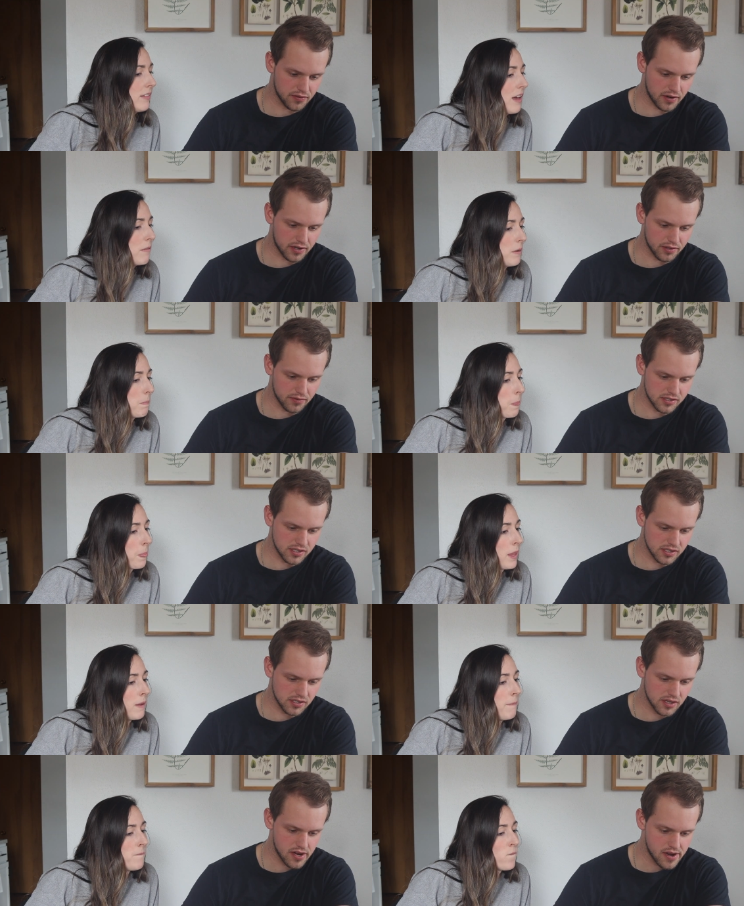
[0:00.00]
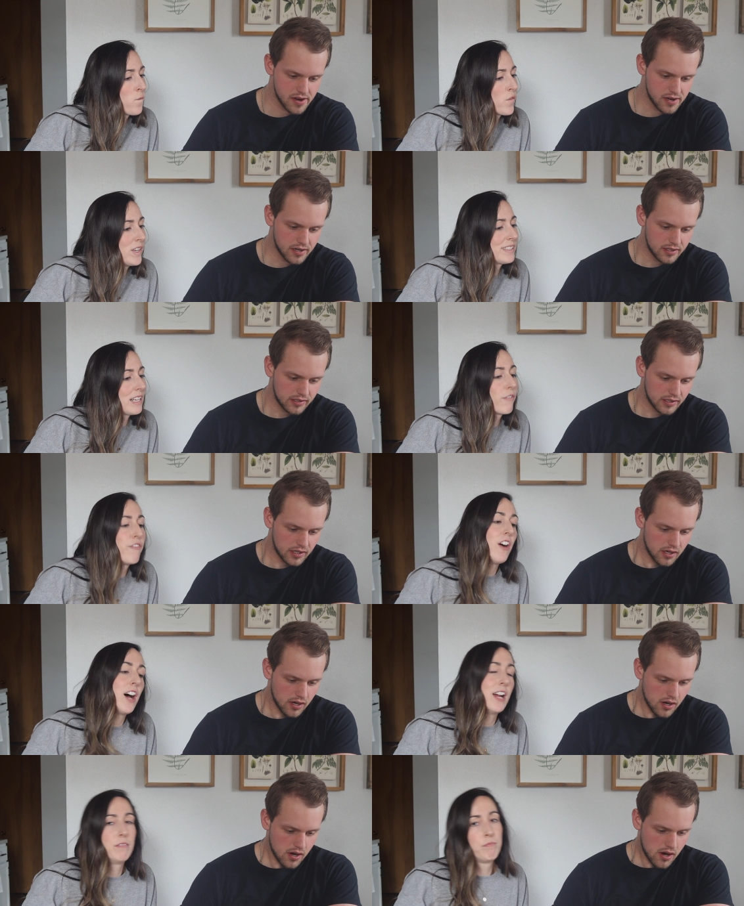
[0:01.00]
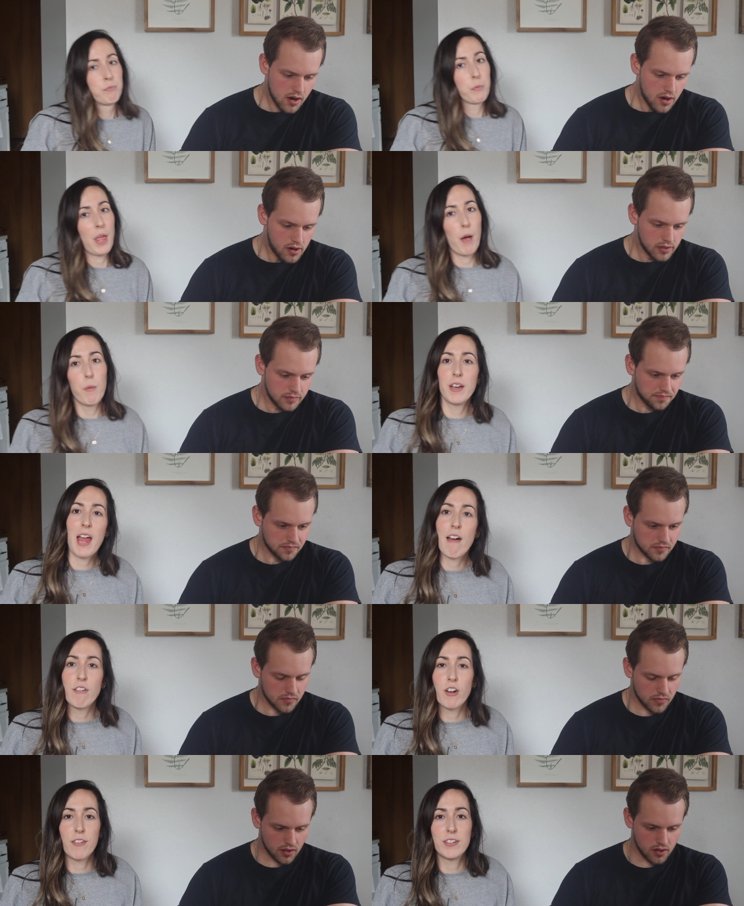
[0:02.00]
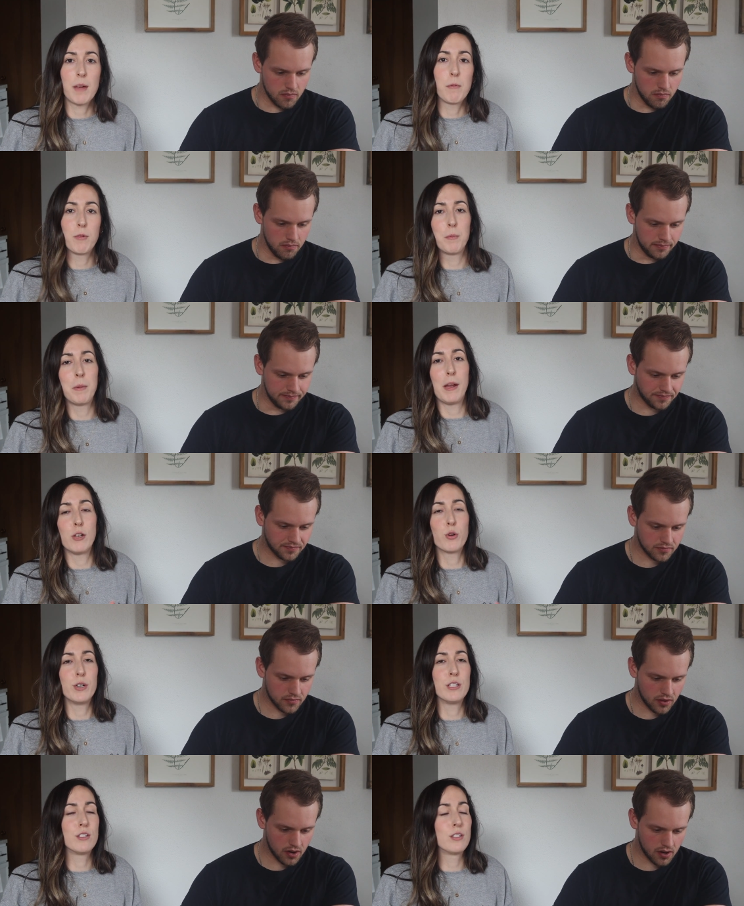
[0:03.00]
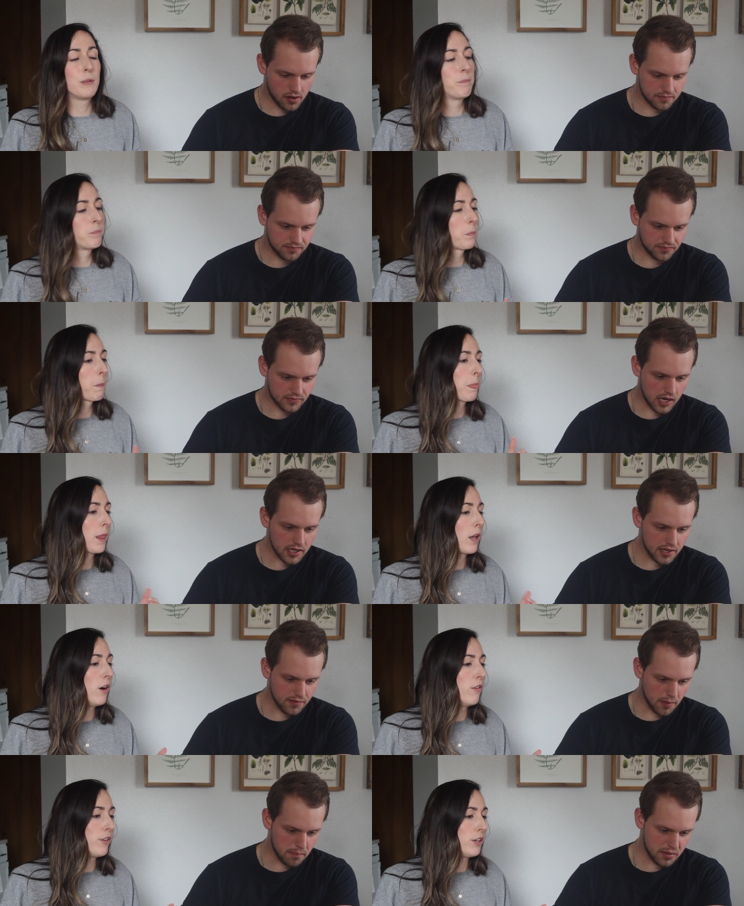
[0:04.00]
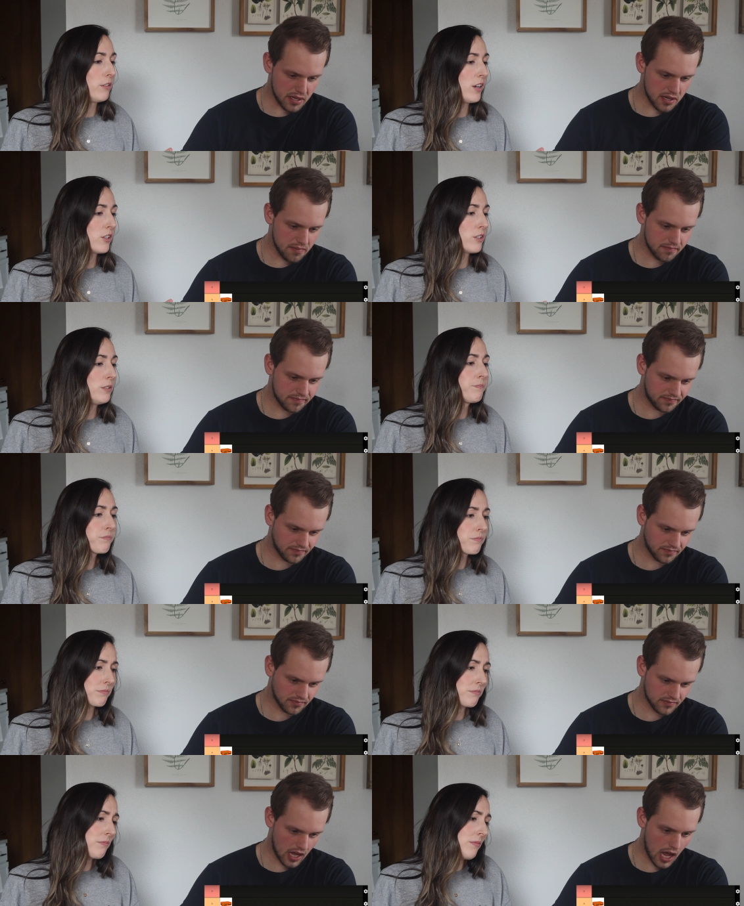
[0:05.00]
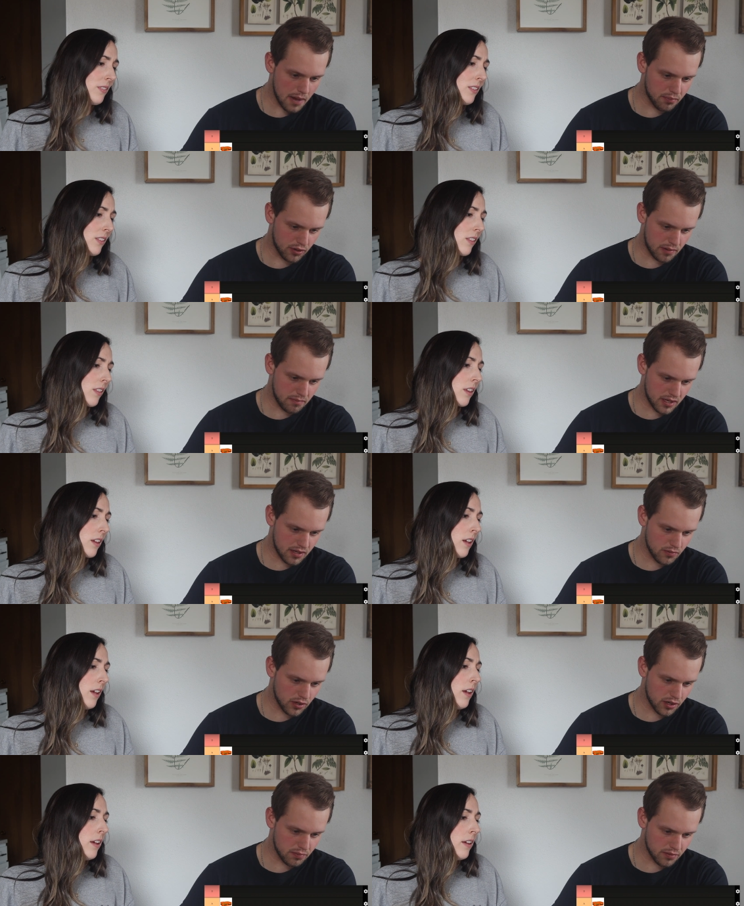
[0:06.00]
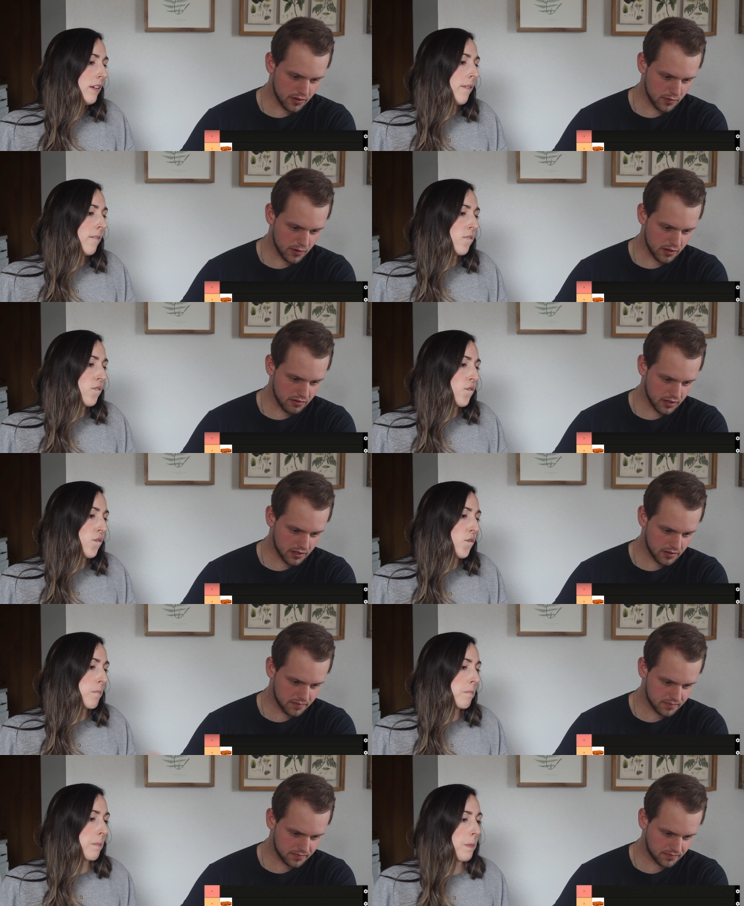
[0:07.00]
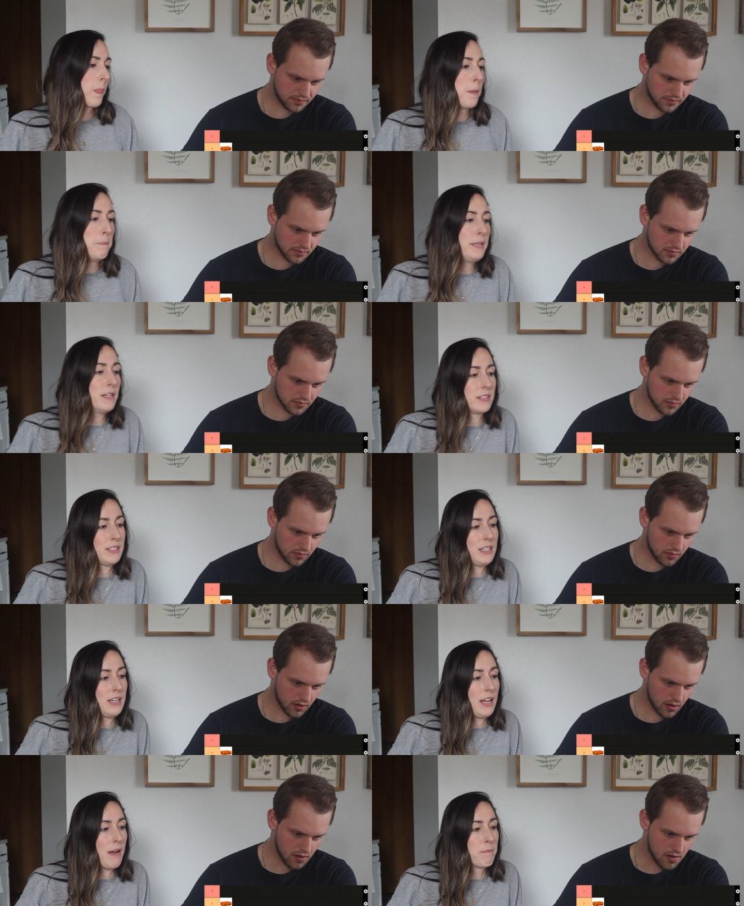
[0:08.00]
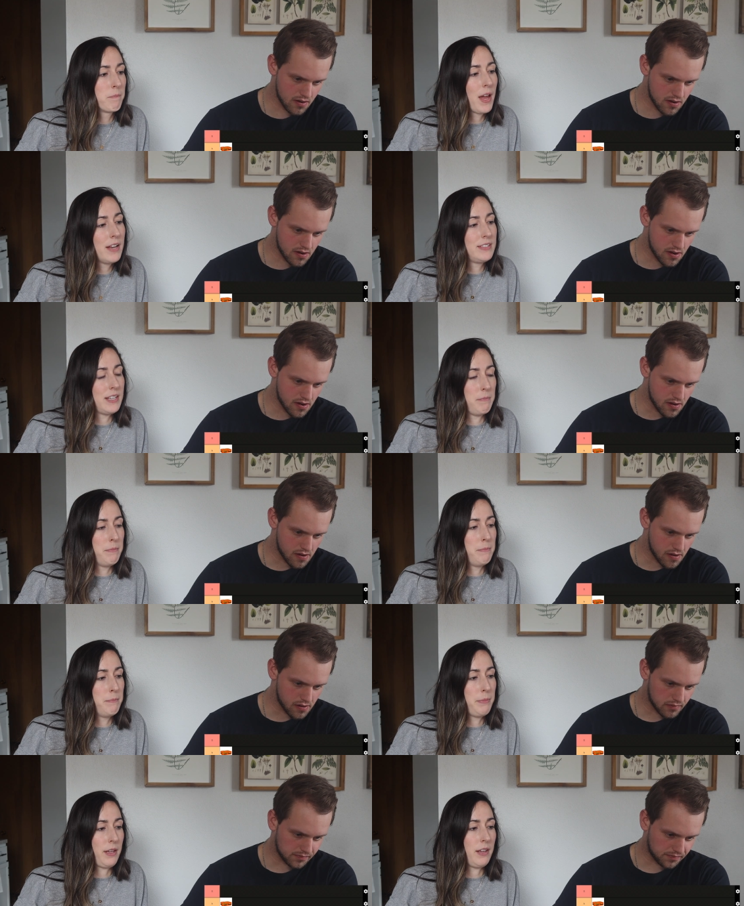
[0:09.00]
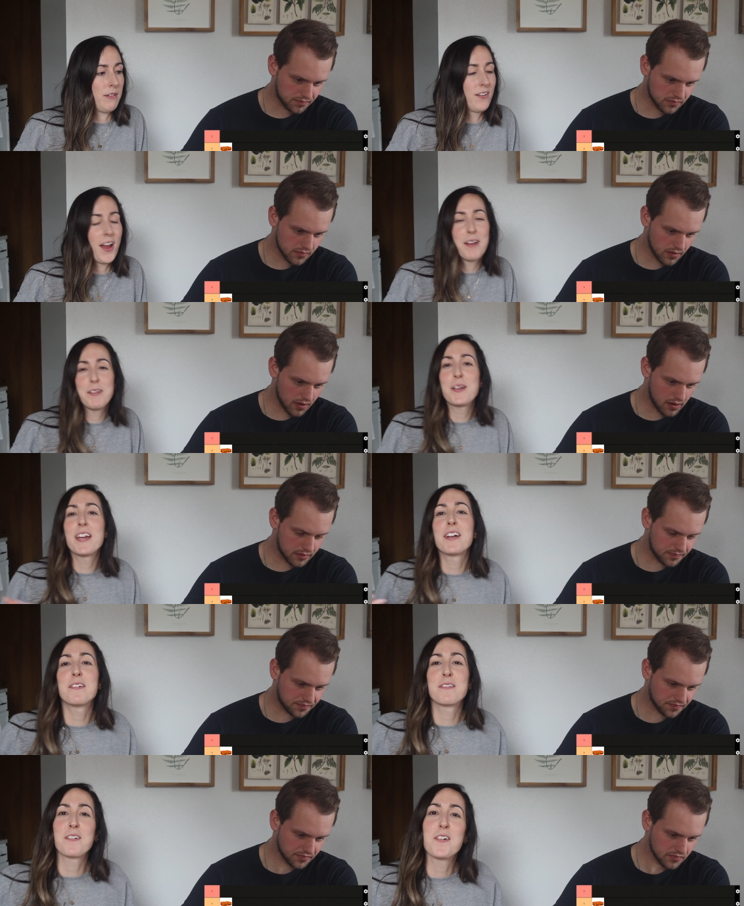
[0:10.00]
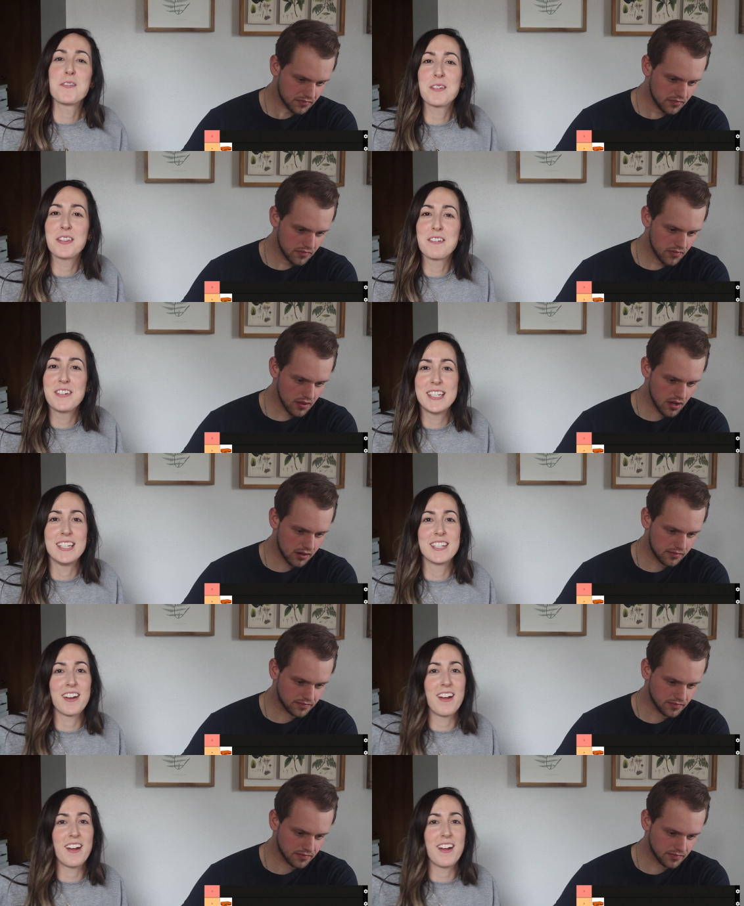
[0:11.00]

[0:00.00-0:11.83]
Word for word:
Speaker 1: that one? Reese's. It's like a fun. I wouldn't have it all the time. It wouldn't be my choice I'd give over it over original.
Speaker 2: I'd put it B. What do you put? What do you think?
Speaker 1: B or C, yeah. I'd say B. Oh, you can't go wrong with the Reese's, so